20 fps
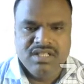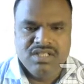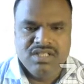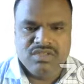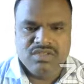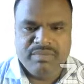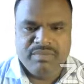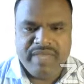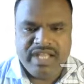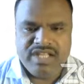
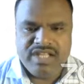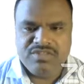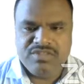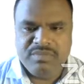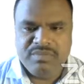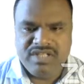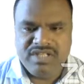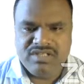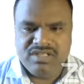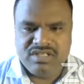So
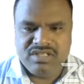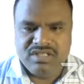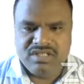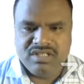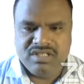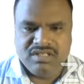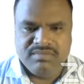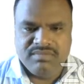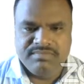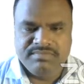management,
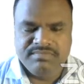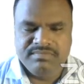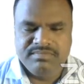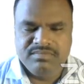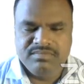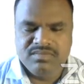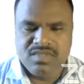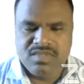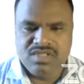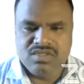
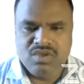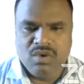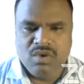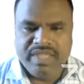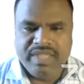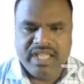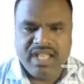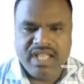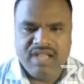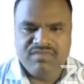so
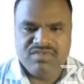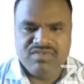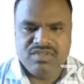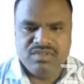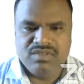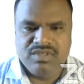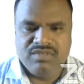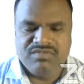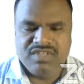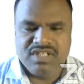we have
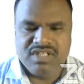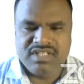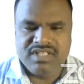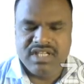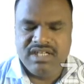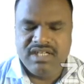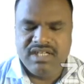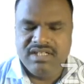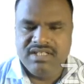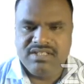to, if it is
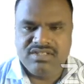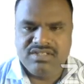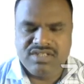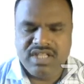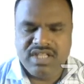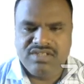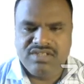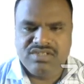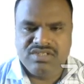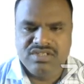early
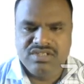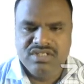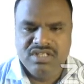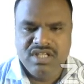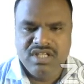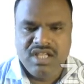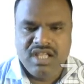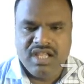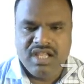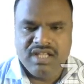stage,
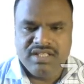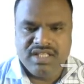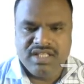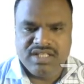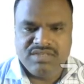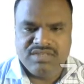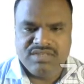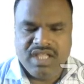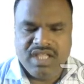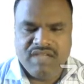and
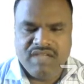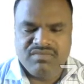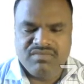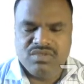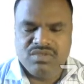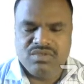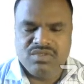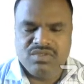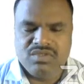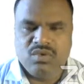that we have
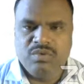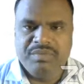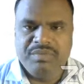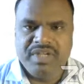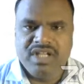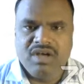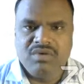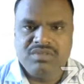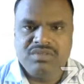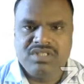to scoop
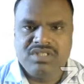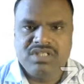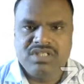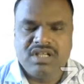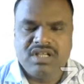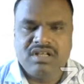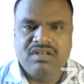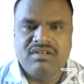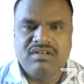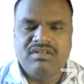it out,
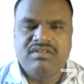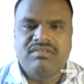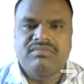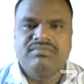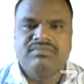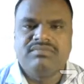or